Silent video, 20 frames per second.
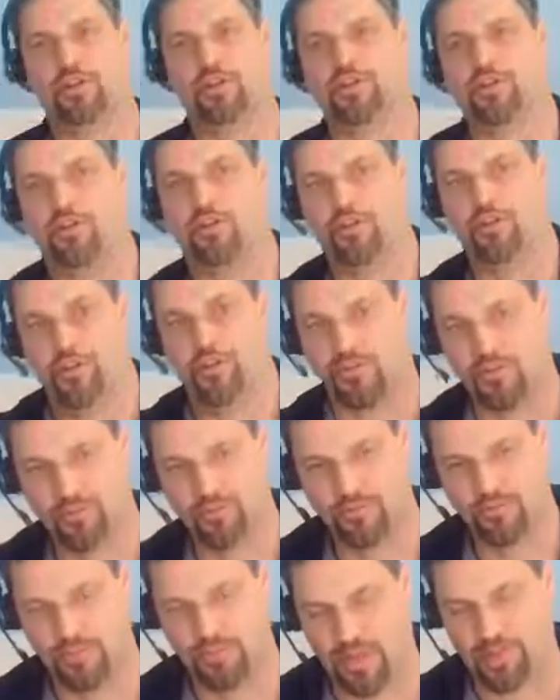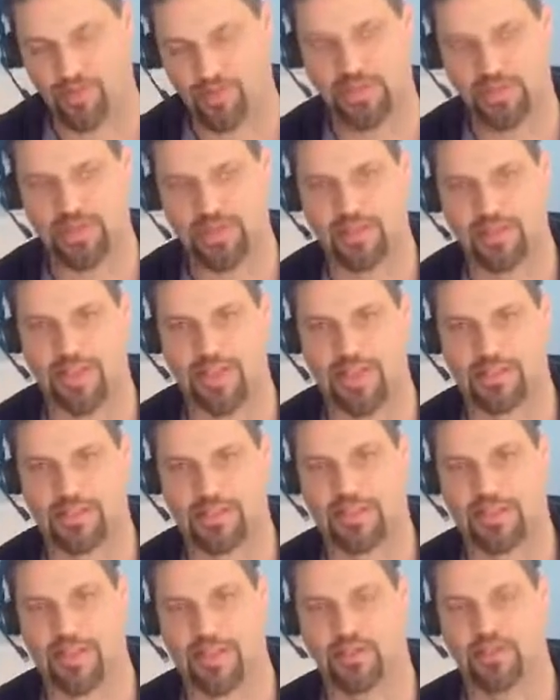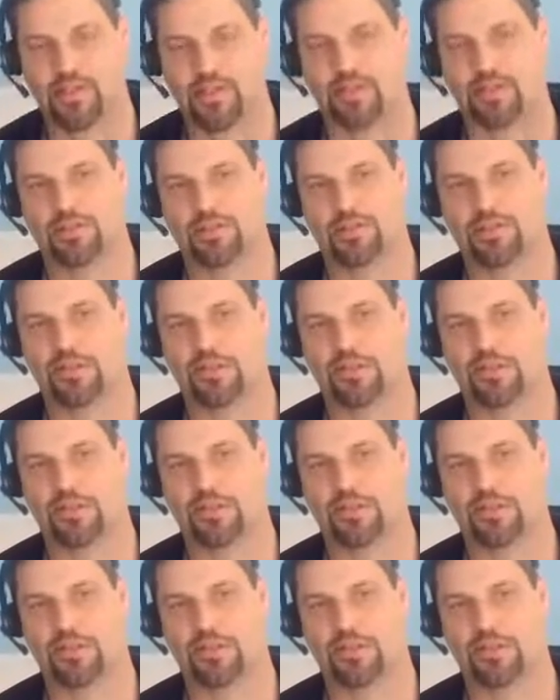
to show you, obviously, Indexalyzer.